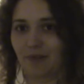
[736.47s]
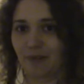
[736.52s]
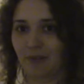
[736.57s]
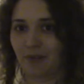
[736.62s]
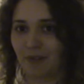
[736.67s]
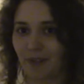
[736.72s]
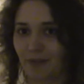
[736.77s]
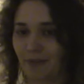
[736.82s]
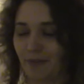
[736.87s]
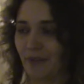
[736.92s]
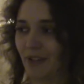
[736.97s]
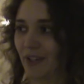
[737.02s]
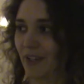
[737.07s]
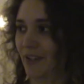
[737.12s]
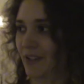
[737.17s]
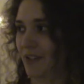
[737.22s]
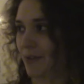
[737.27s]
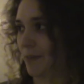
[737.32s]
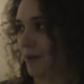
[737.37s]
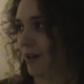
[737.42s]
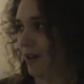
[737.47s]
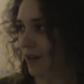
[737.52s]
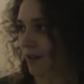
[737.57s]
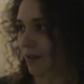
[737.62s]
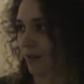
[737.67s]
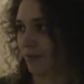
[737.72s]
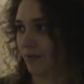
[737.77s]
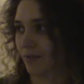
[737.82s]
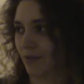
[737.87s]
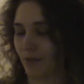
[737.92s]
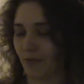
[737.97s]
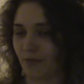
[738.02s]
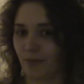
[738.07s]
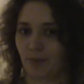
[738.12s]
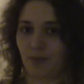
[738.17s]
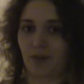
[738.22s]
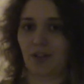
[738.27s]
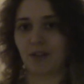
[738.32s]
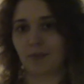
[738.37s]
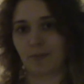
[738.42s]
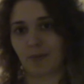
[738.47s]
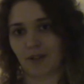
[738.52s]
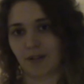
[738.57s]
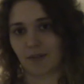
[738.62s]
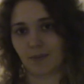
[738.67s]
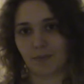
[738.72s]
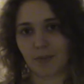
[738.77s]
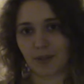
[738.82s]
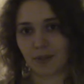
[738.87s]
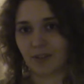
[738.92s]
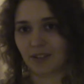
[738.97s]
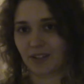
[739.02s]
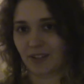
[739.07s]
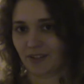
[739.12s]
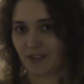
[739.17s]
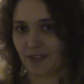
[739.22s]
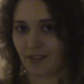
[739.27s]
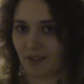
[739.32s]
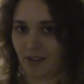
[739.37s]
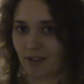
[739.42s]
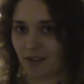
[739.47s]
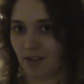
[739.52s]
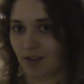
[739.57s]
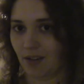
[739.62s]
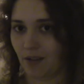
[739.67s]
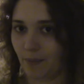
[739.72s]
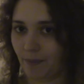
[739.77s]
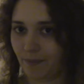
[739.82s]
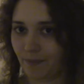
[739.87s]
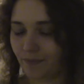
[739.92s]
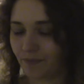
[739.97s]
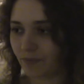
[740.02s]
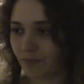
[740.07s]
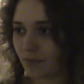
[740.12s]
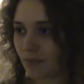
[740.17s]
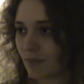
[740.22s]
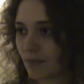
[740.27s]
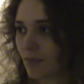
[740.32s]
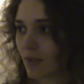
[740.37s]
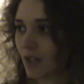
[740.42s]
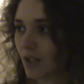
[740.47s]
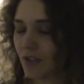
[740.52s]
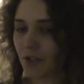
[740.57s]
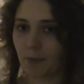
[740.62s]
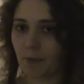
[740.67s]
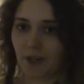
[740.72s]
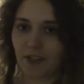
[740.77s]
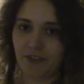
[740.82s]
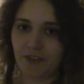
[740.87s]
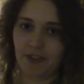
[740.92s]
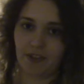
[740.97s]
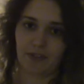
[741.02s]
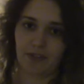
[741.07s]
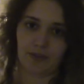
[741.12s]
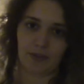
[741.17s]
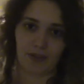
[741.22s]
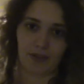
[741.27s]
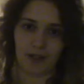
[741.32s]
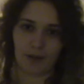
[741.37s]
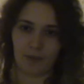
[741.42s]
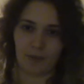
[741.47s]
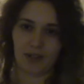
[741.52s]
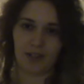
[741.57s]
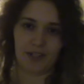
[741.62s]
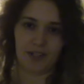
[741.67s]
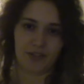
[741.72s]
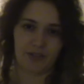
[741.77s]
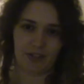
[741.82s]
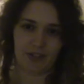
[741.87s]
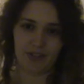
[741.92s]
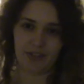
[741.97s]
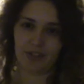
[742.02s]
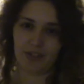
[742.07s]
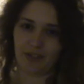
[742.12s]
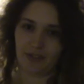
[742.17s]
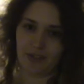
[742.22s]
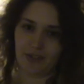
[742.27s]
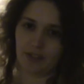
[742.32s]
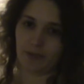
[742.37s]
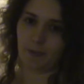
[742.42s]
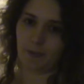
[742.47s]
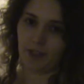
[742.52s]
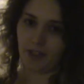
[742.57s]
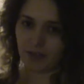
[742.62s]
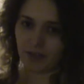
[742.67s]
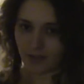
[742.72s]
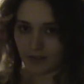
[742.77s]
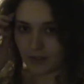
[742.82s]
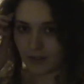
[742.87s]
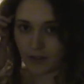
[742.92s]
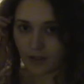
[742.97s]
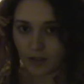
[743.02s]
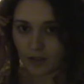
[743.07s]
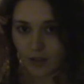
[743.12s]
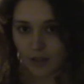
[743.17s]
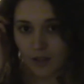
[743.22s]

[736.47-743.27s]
or figures, but I love the way they paint buildings and. Um, spaces. Really, what, makes, really what, what makes you stay in Plymouth?